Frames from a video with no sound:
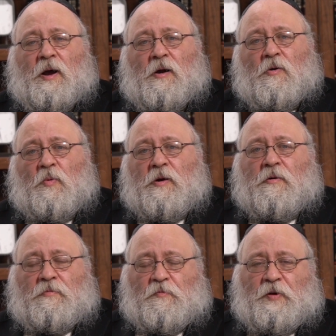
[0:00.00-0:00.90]
are aware
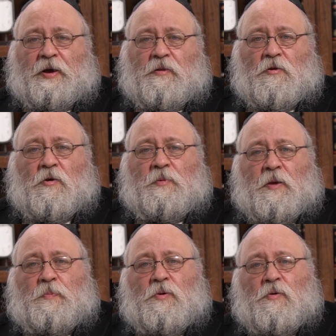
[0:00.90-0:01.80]
of the fact that Yom
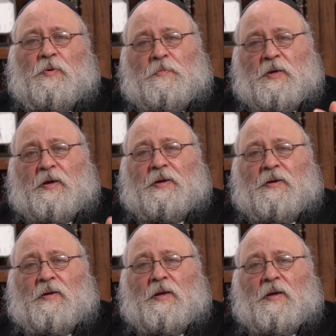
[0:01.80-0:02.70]
Kippur, we
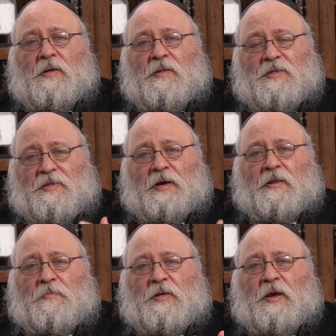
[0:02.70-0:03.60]
begin the
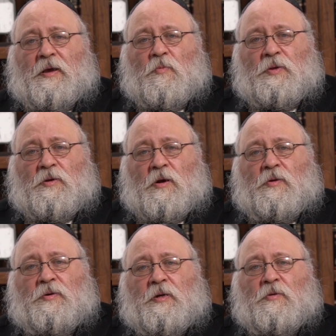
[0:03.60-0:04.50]
solemn day with
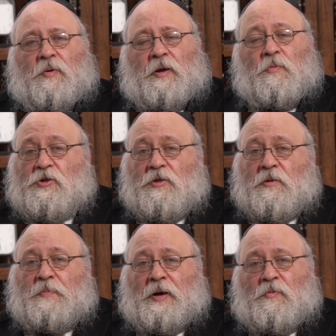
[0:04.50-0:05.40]
Kol Nidrei, which is
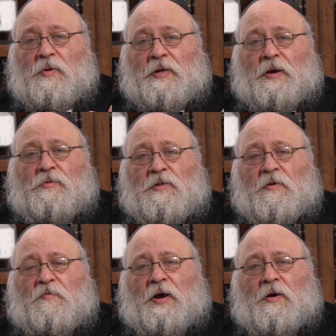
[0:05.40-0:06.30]
about
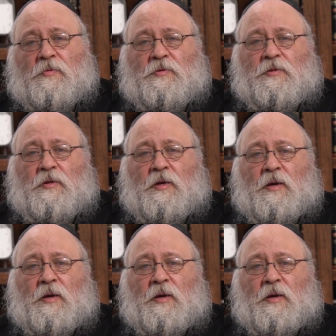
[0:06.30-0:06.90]
renouncing vows.